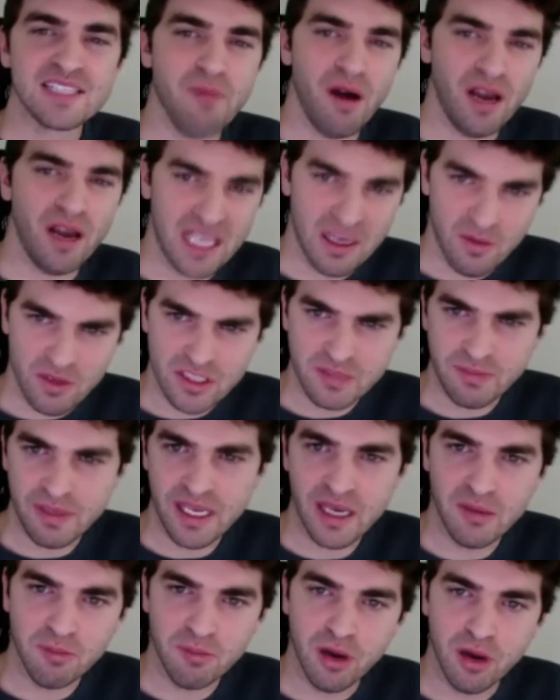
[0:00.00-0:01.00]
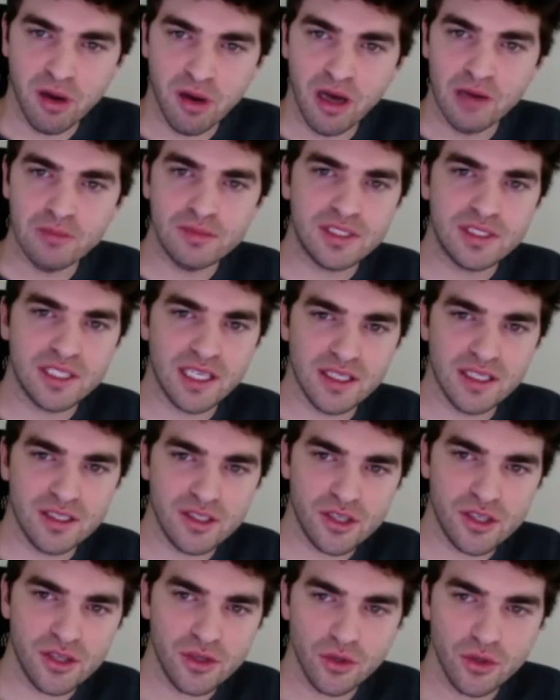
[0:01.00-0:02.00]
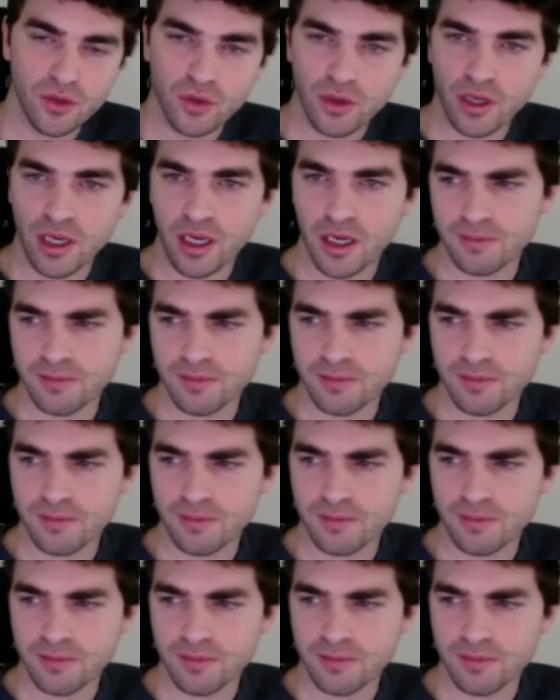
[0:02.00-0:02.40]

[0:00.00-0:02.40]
money was being pumped into.